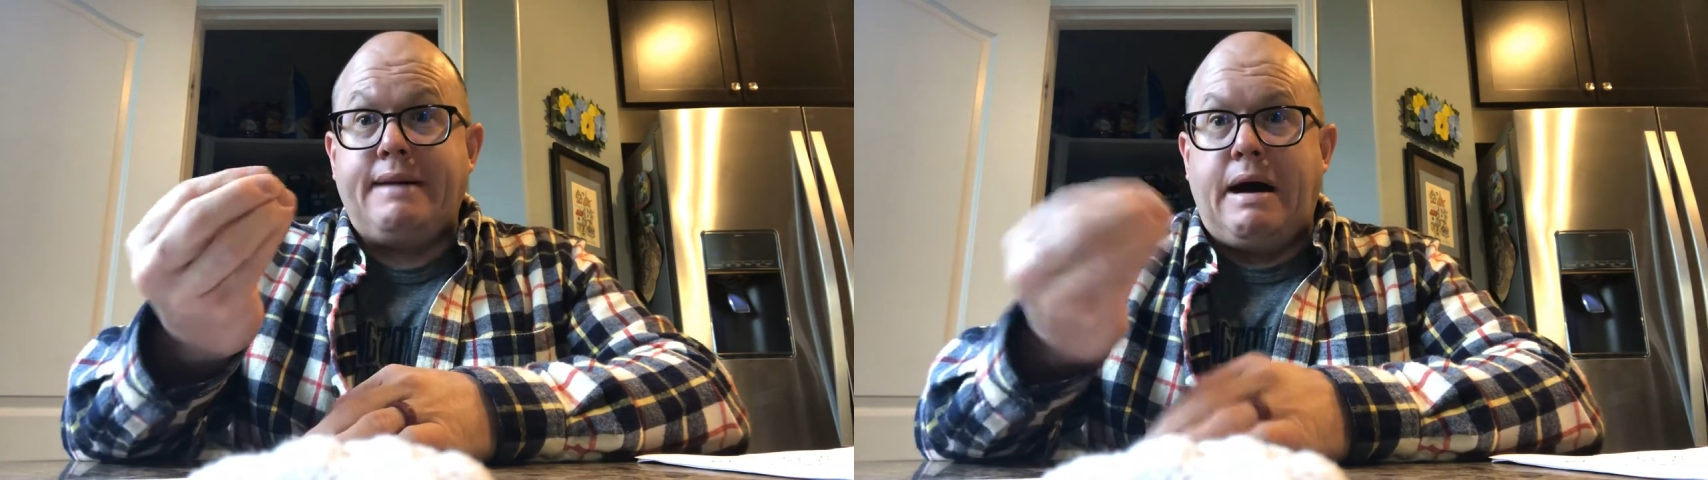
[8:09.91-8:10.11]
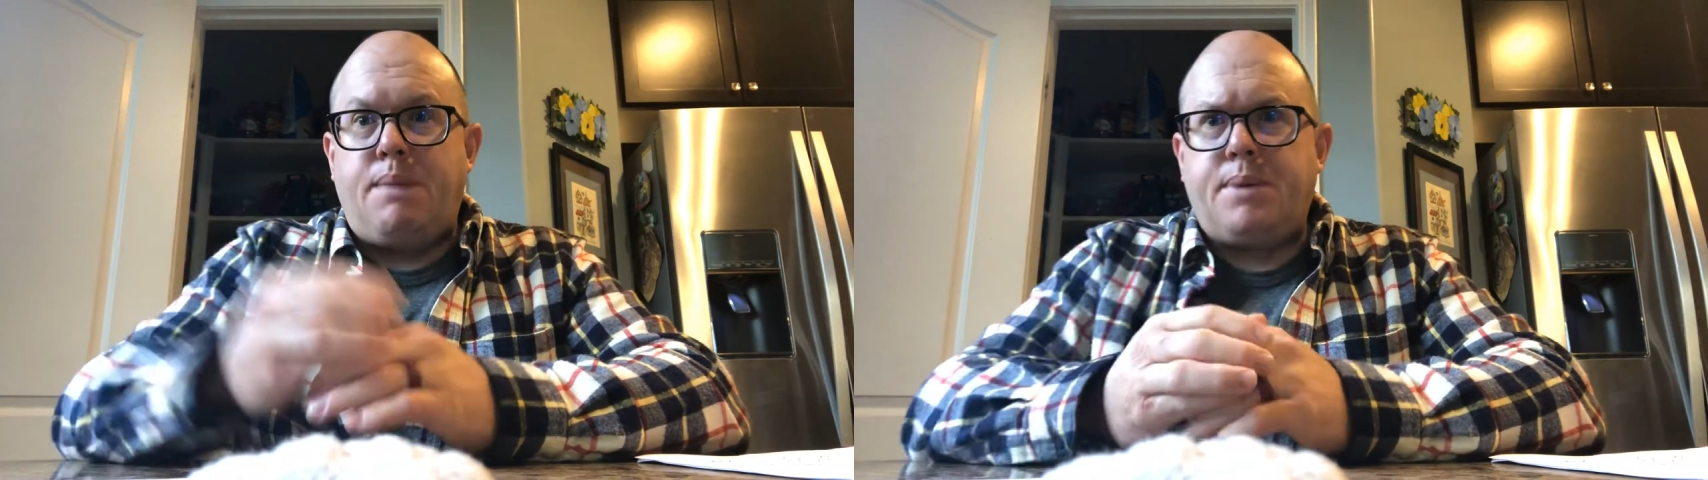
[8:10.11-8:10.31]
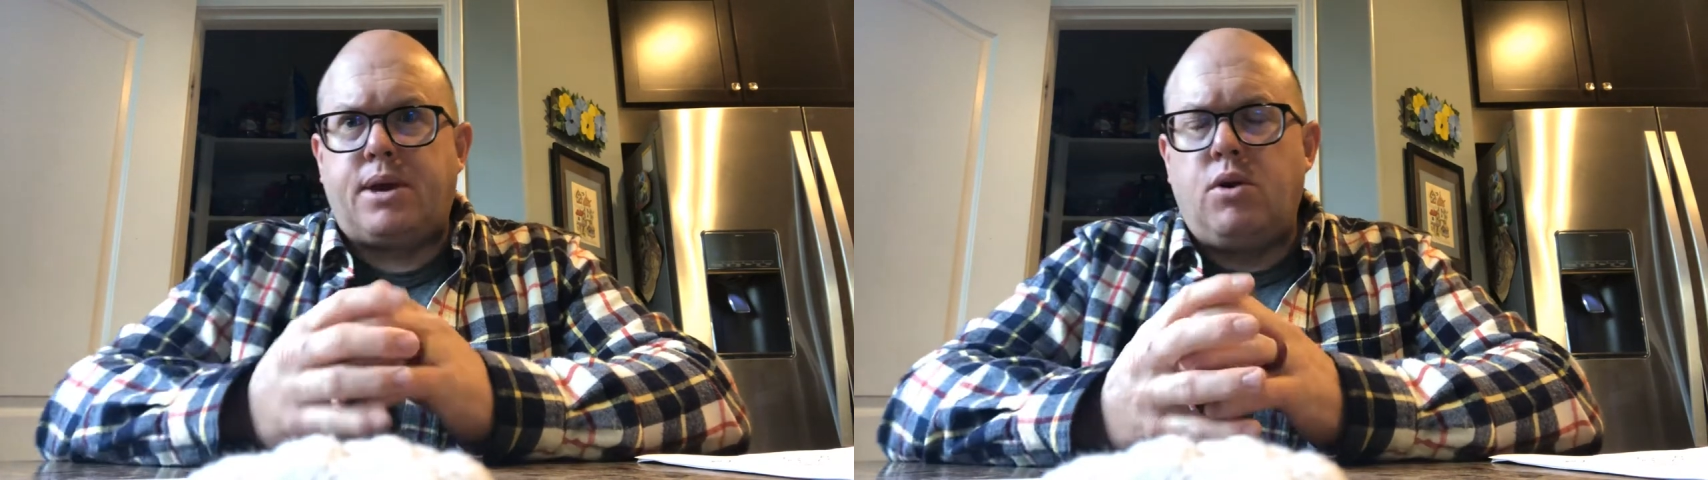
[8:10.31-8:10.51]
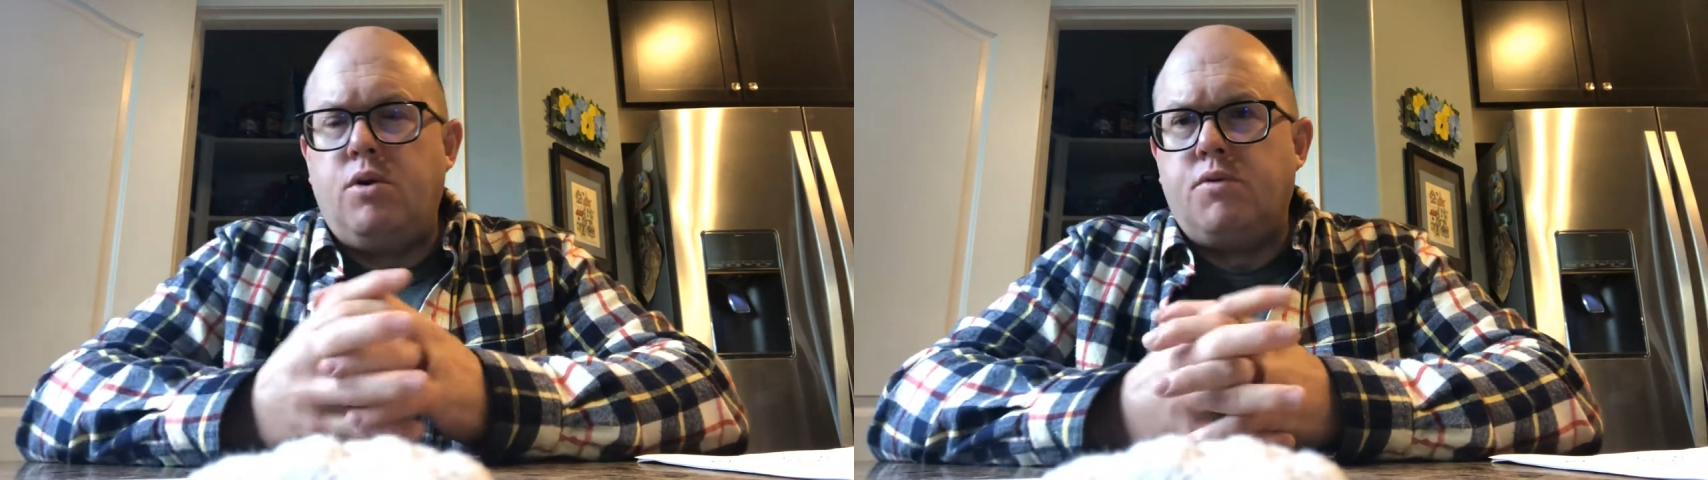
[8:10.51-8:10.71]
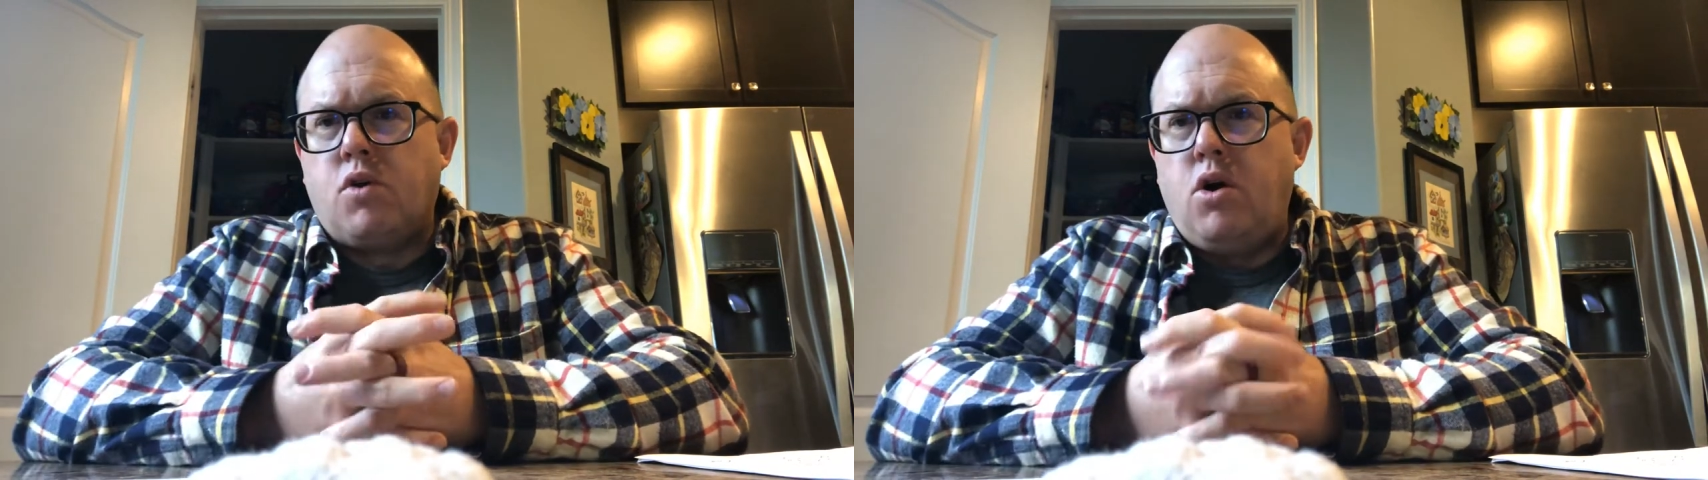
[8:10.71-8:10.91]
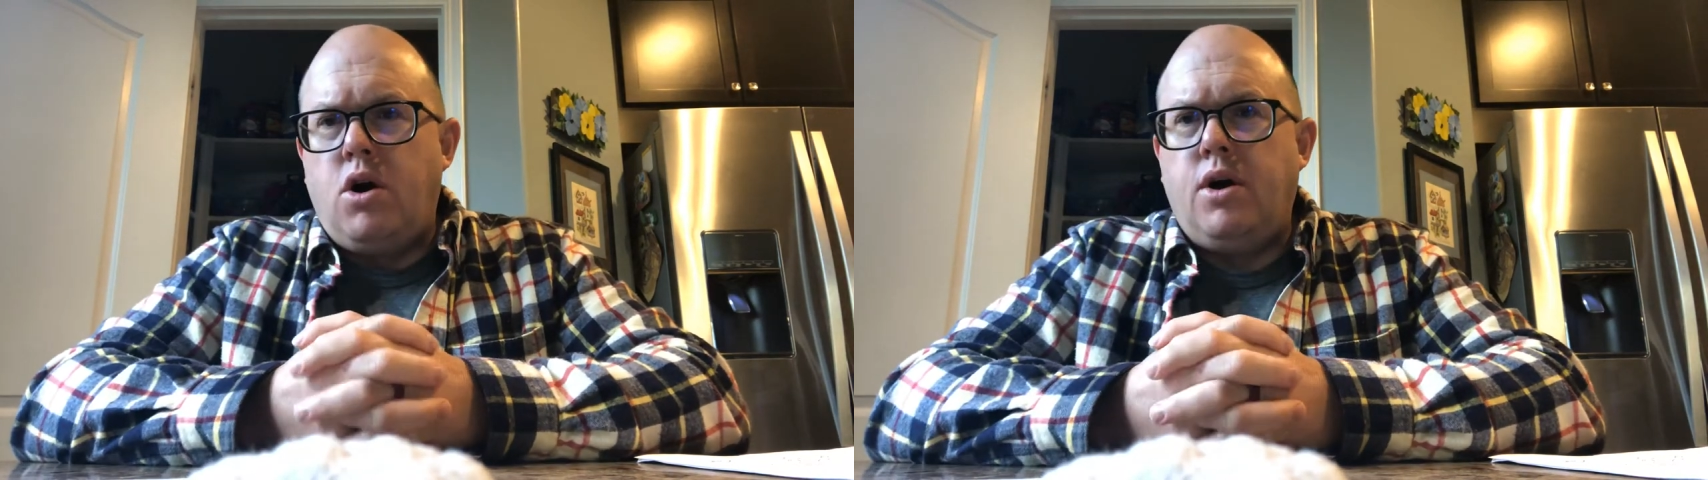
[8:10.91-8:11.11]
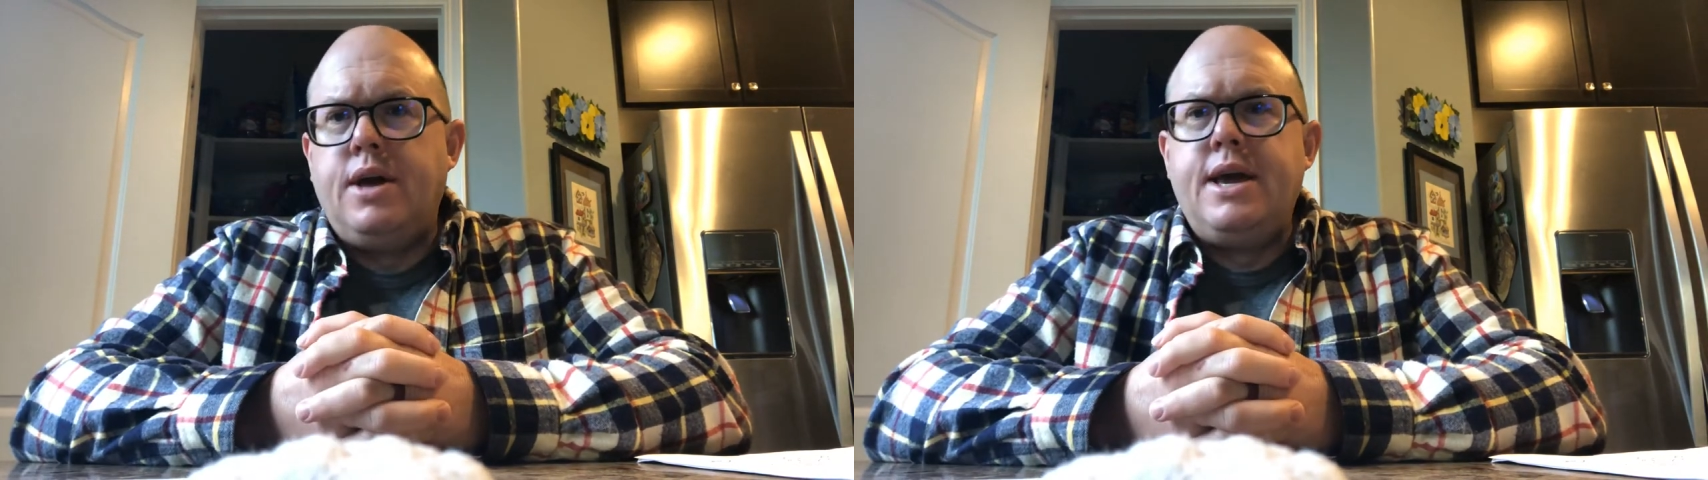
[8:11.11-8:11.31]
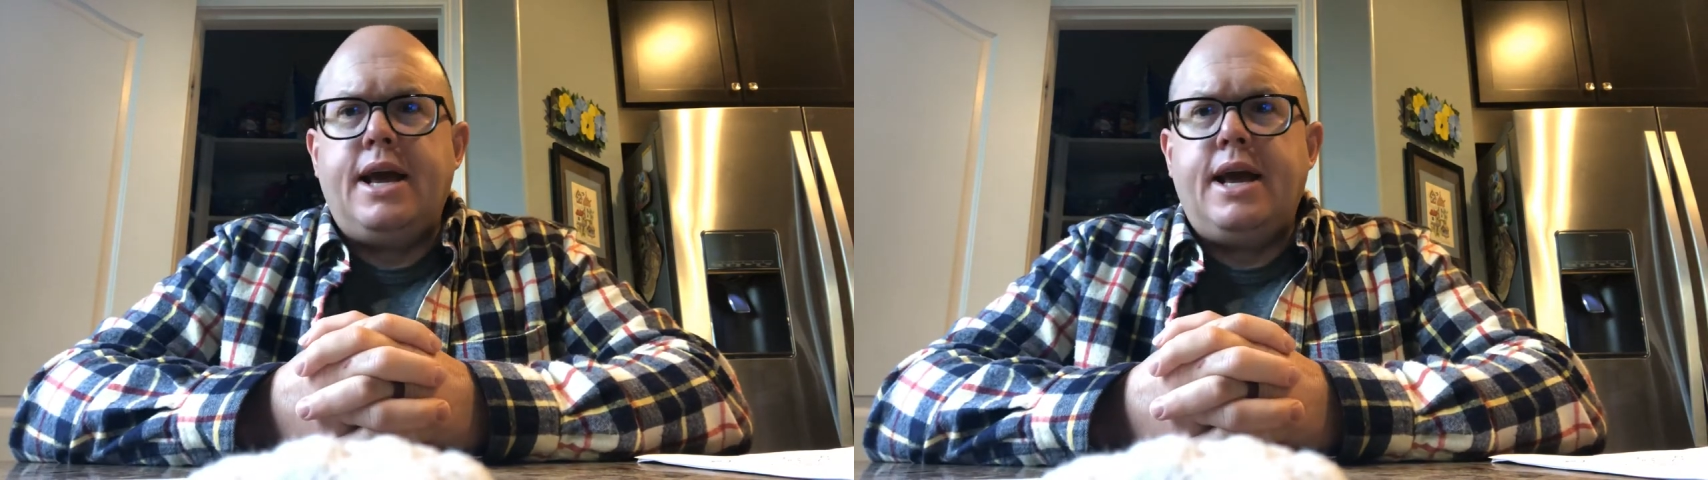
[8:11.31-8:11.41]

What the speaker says: topic overall.